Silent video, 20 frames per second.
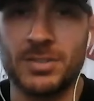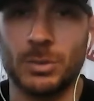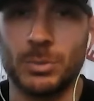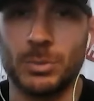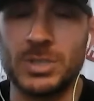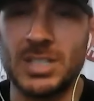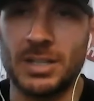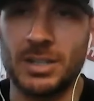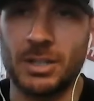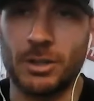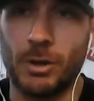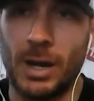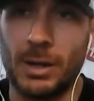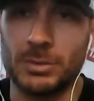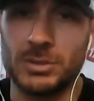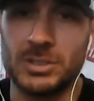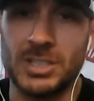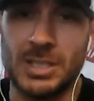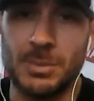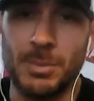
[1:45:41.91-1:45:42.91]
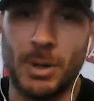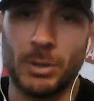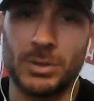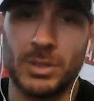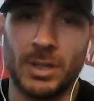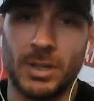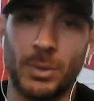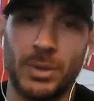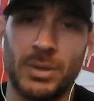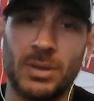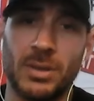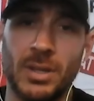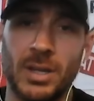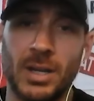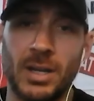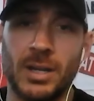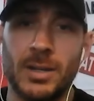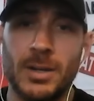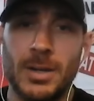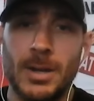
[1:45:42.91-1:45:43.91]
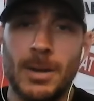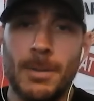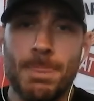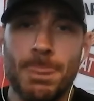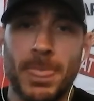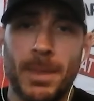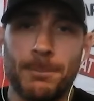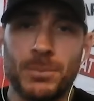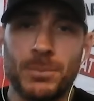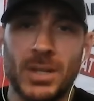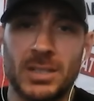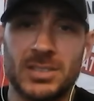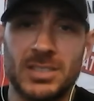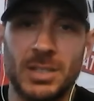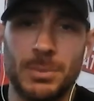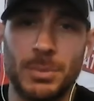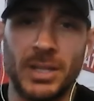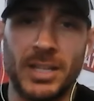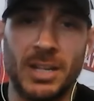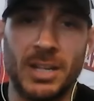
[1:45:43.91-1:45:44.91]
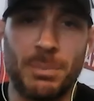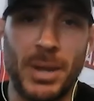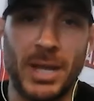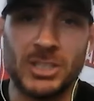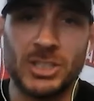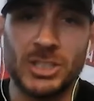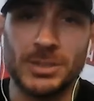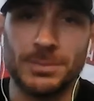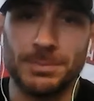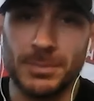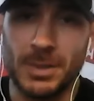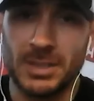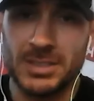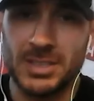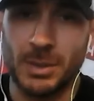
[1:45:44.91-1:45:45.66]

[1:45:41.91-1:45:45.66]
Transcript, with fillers: So we sent the ground team out there with a simulated patient.